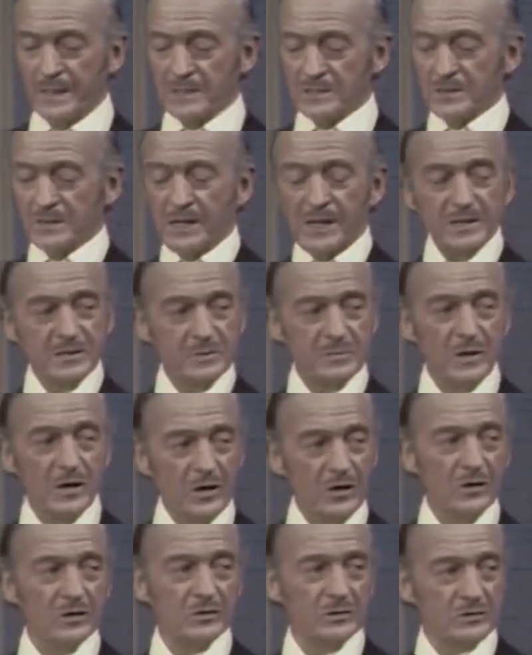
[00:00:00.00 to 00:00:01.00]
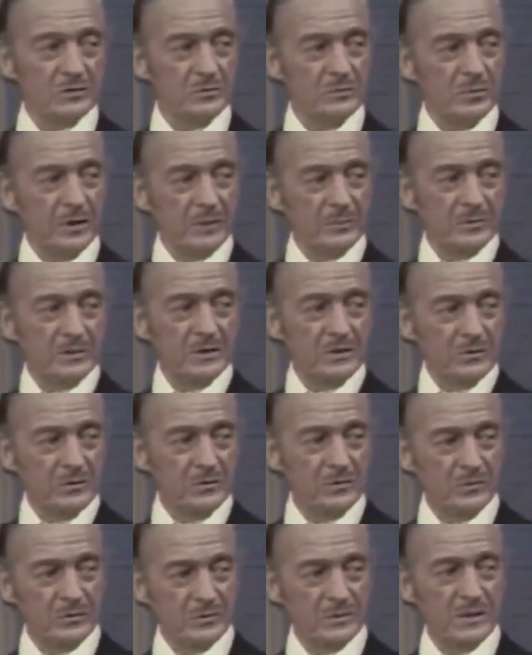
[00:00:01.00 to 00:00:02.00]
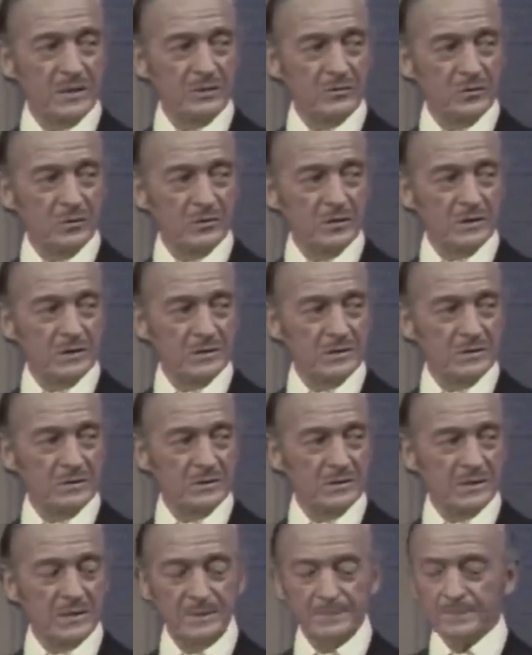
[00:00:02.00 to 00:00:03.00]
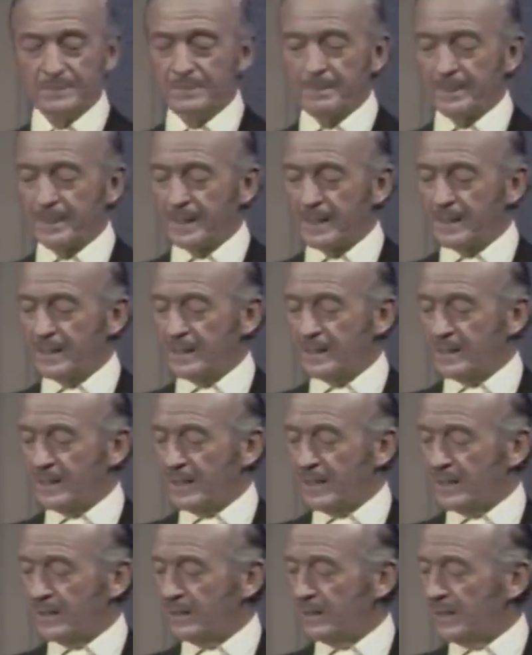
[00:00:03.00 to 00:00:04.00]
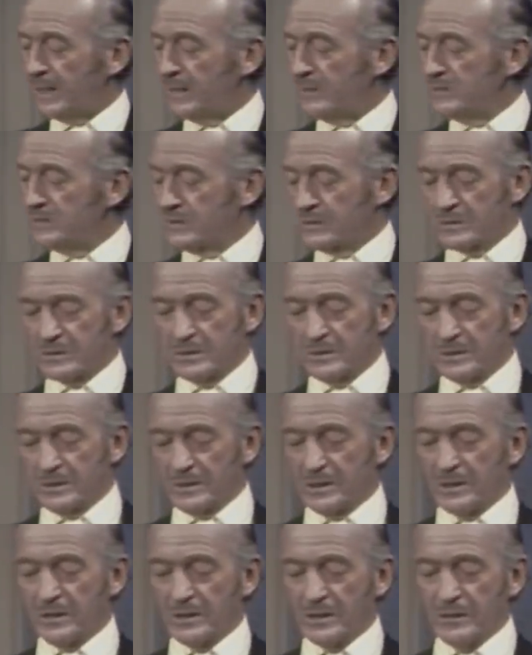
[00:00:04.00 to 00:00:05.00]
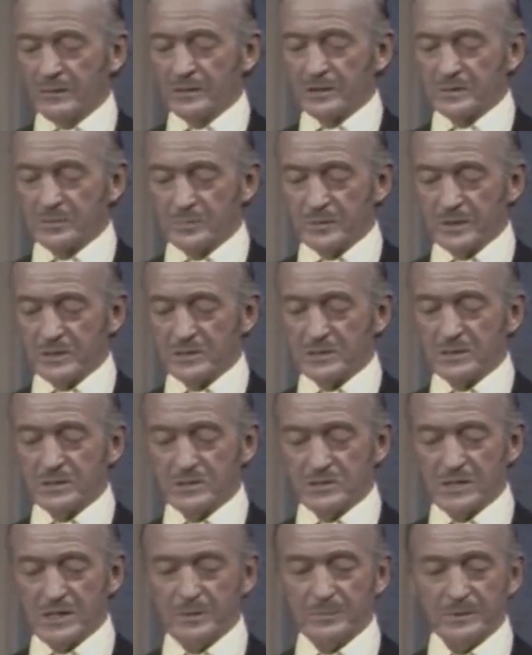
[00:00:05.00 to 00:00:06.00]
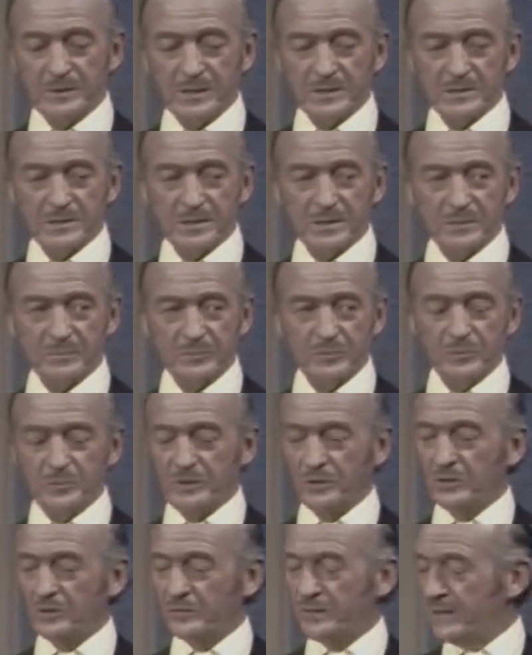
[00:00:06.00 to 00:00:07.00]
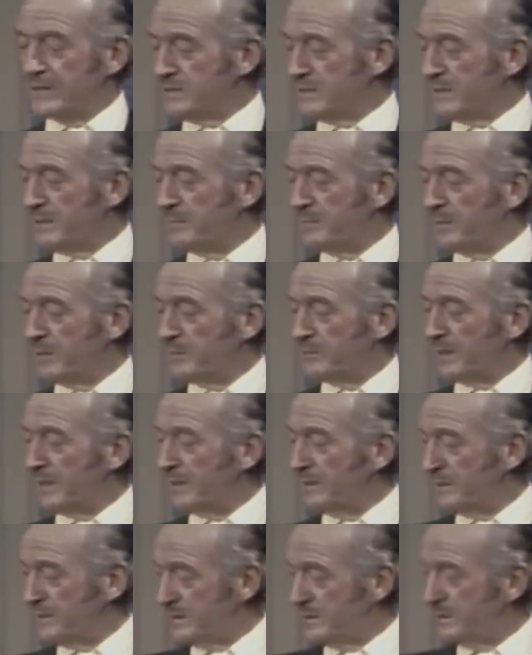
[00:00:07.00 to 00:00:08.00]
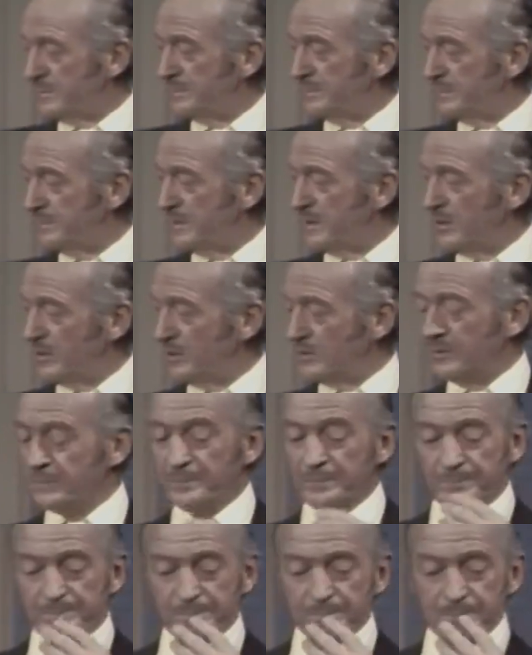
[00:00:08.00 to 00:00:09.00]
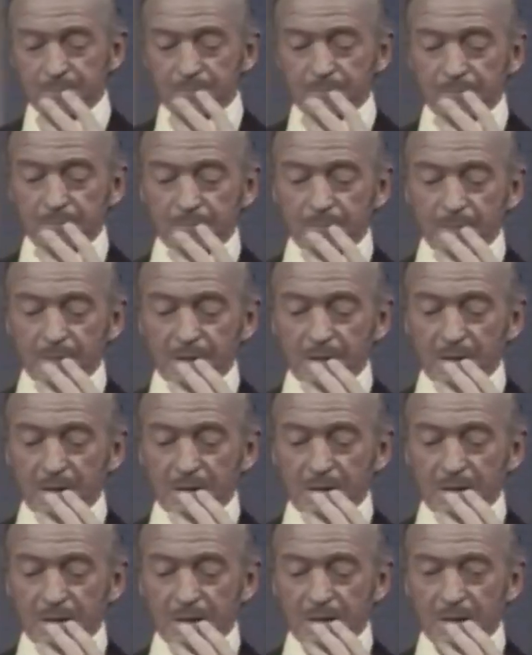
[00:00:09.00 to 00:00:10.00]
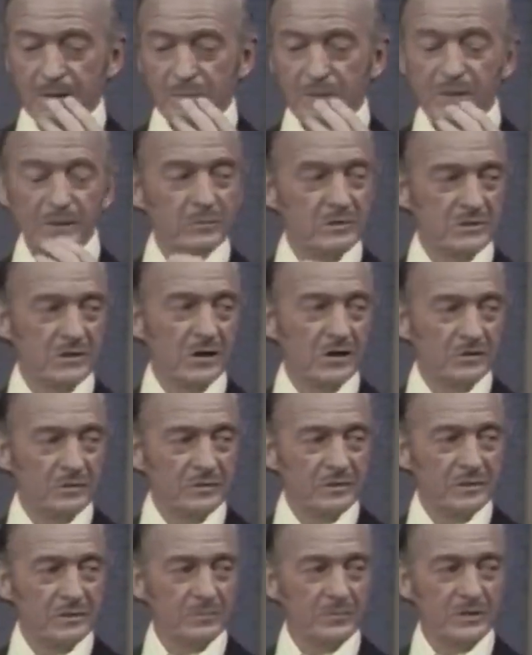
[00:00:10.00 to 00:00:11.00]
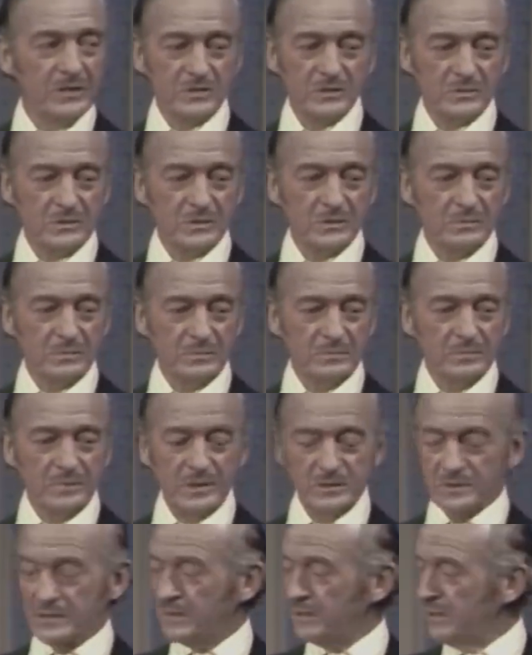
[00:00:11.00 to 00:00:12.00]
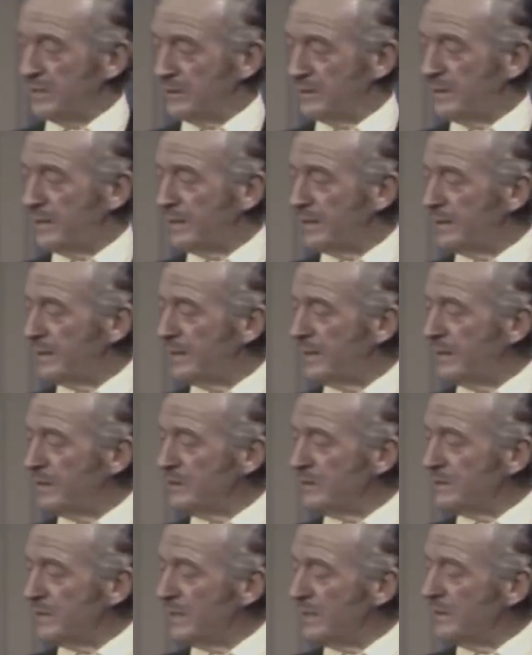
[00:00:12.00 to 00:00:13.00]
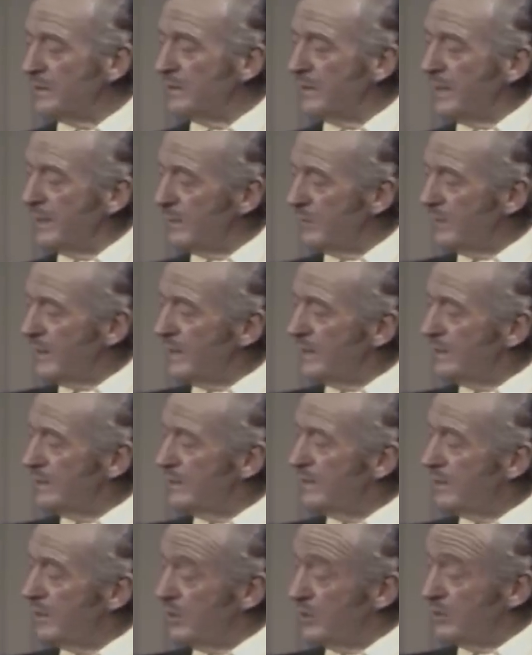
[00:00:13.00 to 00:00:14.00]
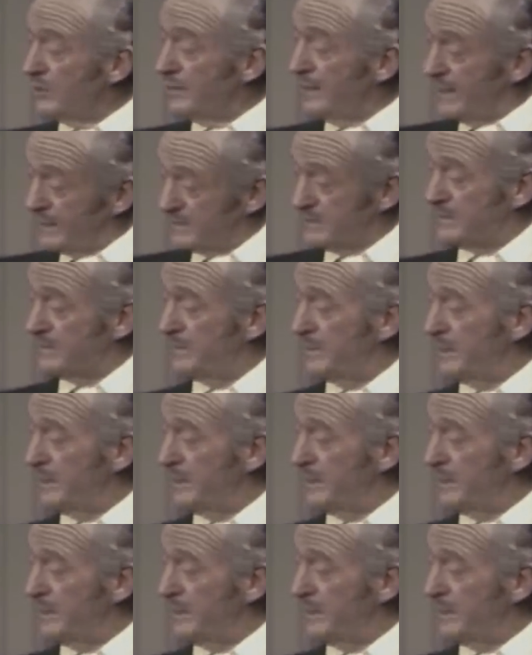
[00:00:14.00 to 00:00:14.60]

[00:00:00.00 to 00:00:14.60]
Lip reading: so they had some holes you popped into if there was any rudeness, you see. And I was going over this bridge in a jeep, and they started pooping off at it, so I popped out into the hole. And when it was over, and the bridge was mostly gone, and I looked out, and right in the hole next to